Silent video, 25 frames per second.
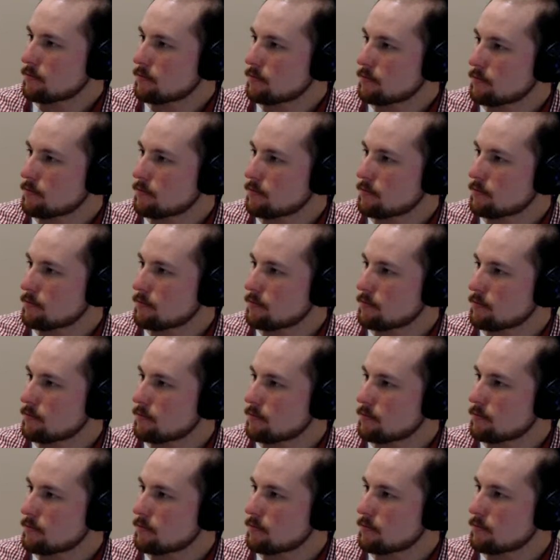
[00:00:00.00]

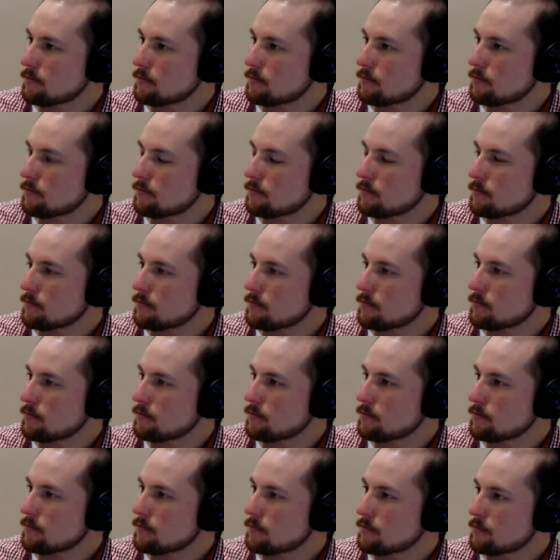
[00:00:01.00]

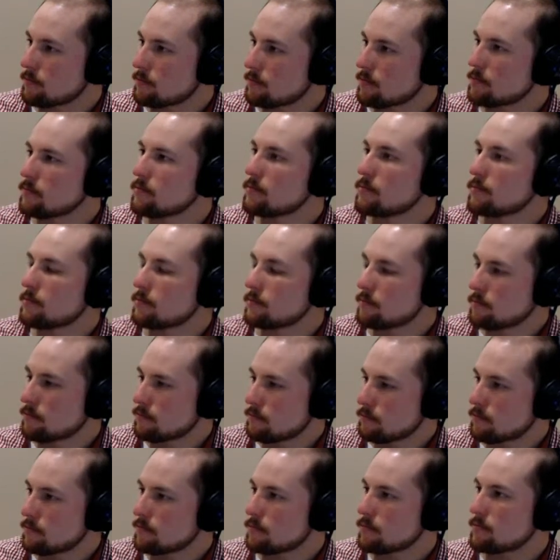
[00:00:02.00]

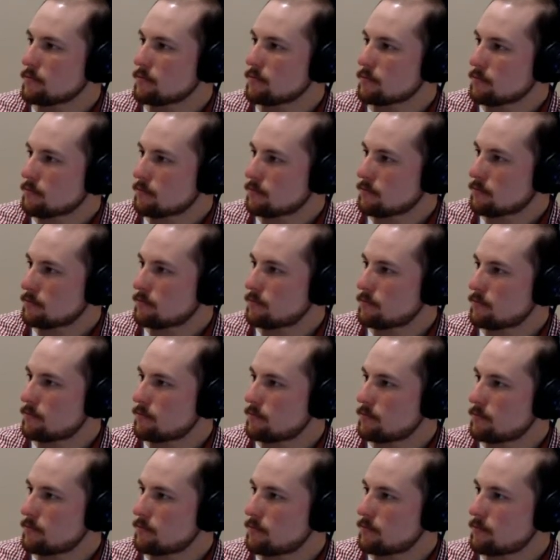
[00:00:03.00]

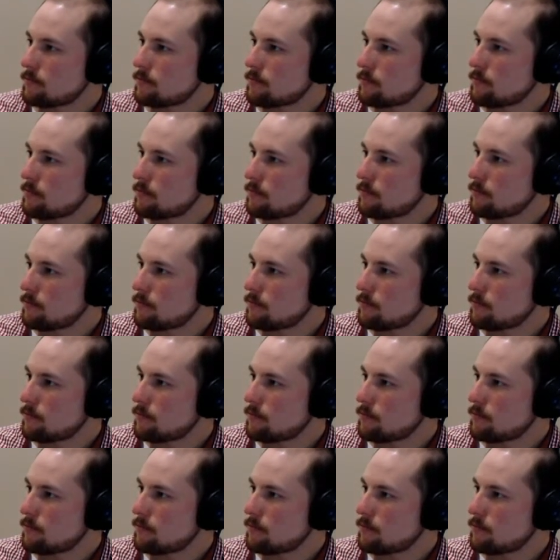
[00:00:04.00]
[no speech]